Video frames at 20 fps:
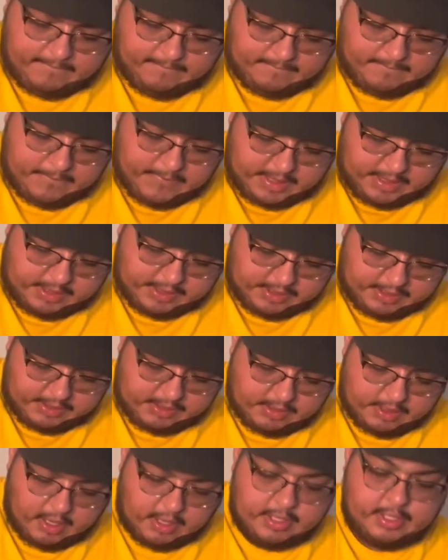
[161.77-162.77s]
Make sure,
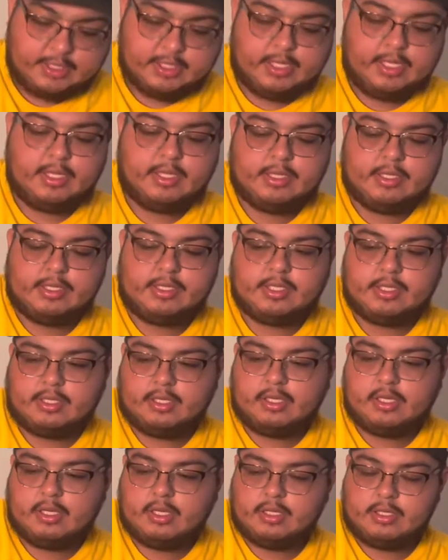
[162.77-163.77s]
honestly, the
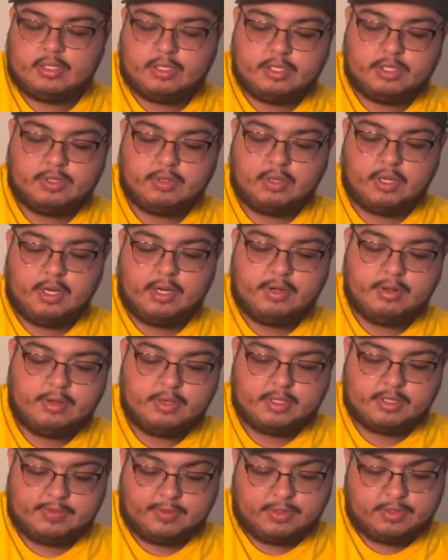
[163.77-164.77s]
shoe cleaner
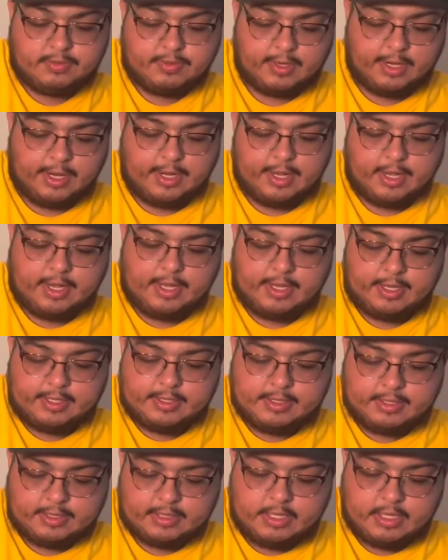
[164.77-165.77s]
smells really nice.